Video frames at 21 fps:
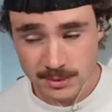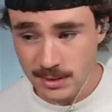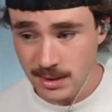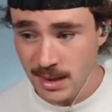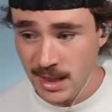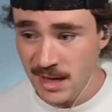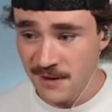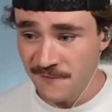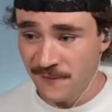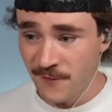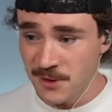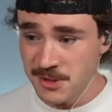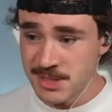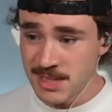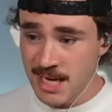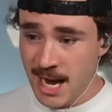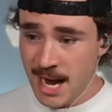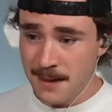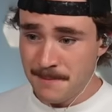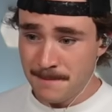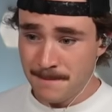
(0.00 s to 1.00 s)
eighty-four
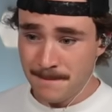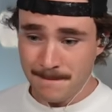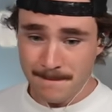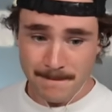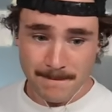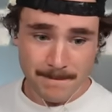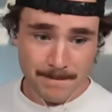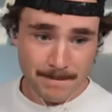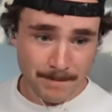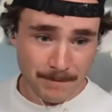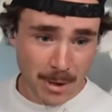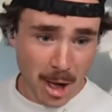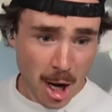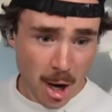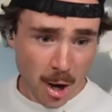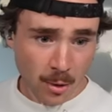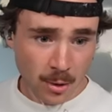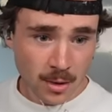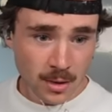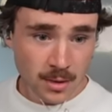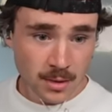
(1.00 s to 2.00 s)
ten.
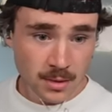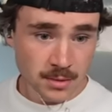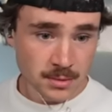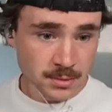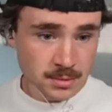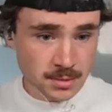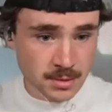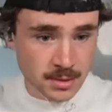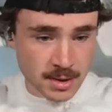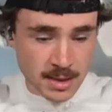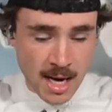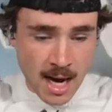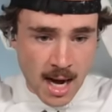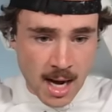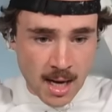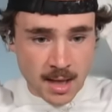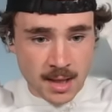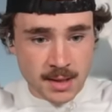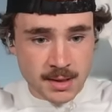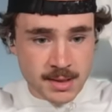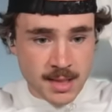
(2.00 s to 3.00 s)
Blue. Yeah.
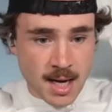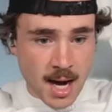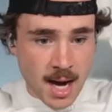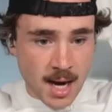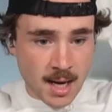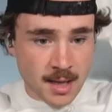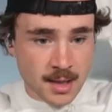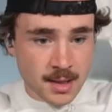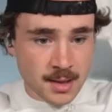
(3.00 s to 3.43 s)
Yeah.